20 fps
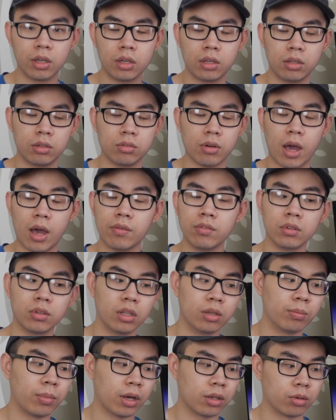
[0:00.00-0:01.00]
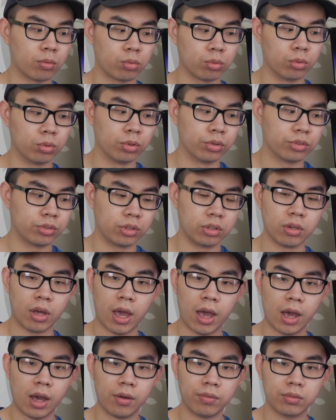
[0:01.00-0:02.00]
you have to live by the rules. You
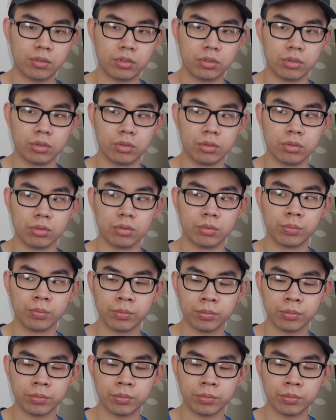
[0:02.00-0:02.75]
have to,